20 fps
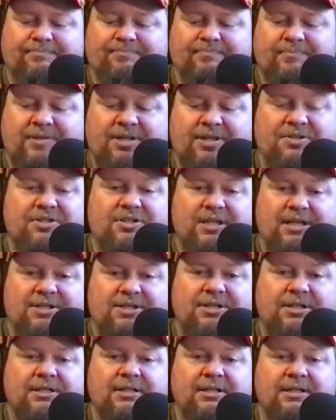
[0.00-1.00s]

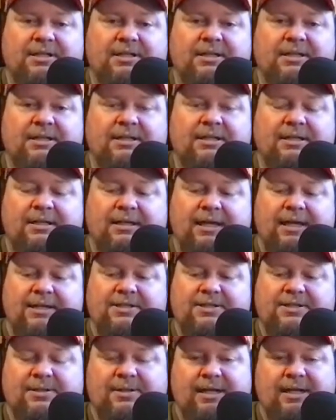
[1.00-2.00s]
decision.
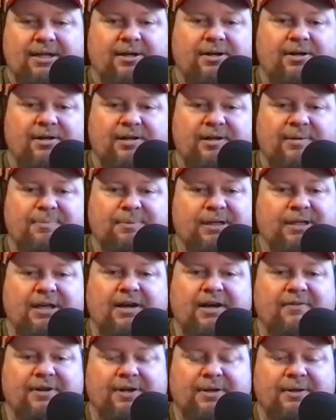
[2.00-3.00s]
And so they called up the
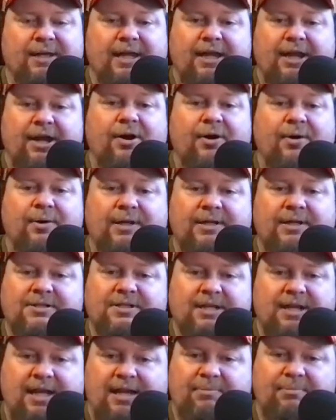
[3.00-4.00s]
governor they own and
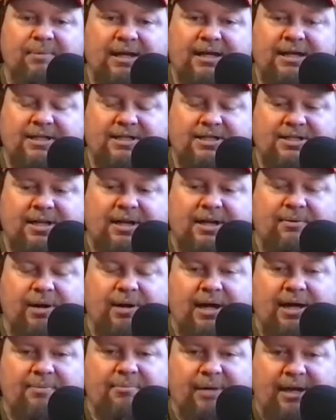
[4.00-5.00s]
said, hey, make it
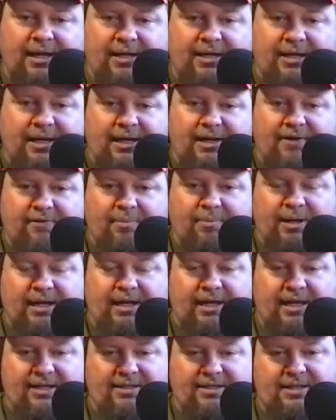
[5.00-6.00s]
statewide mandate.
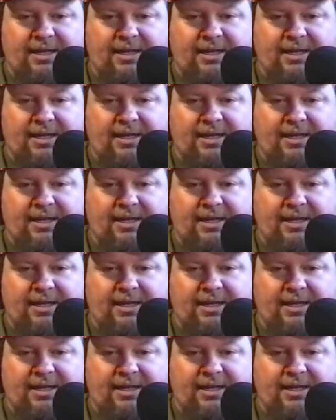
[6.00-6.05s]
Everybody has to have